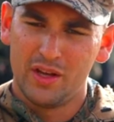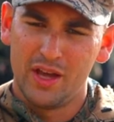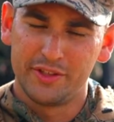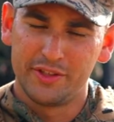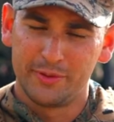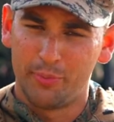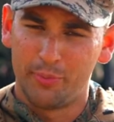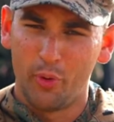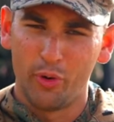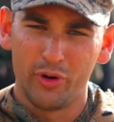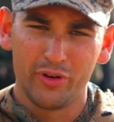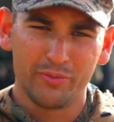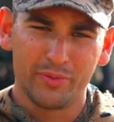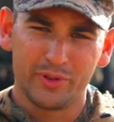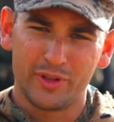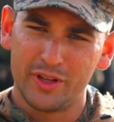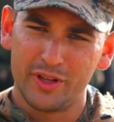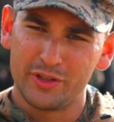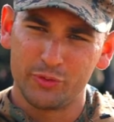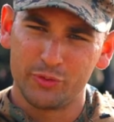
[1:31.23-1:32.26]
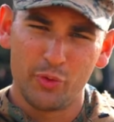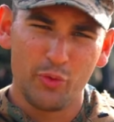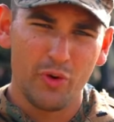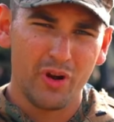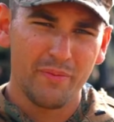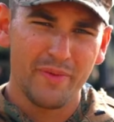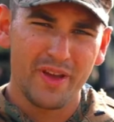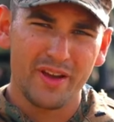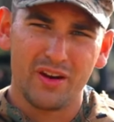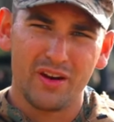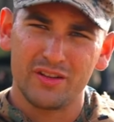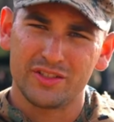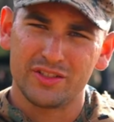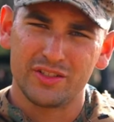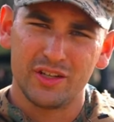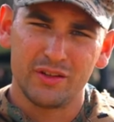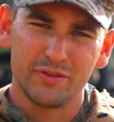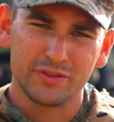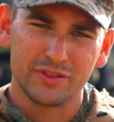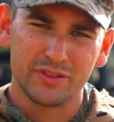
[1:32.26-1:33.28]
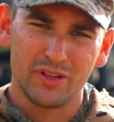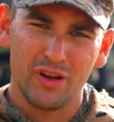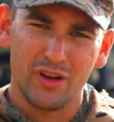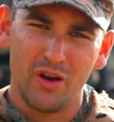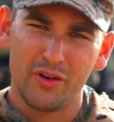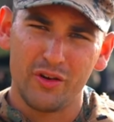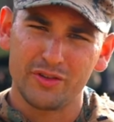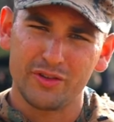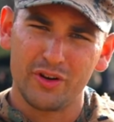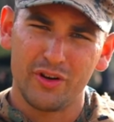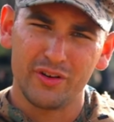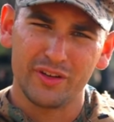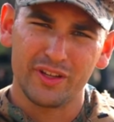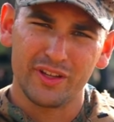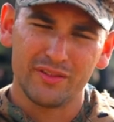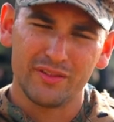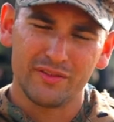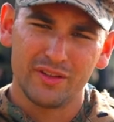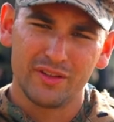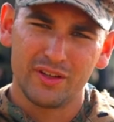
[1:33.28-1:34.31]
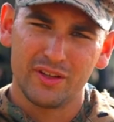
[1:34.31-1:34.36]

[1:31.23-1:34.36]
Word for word: It's important because we want to make ourselves a hard target.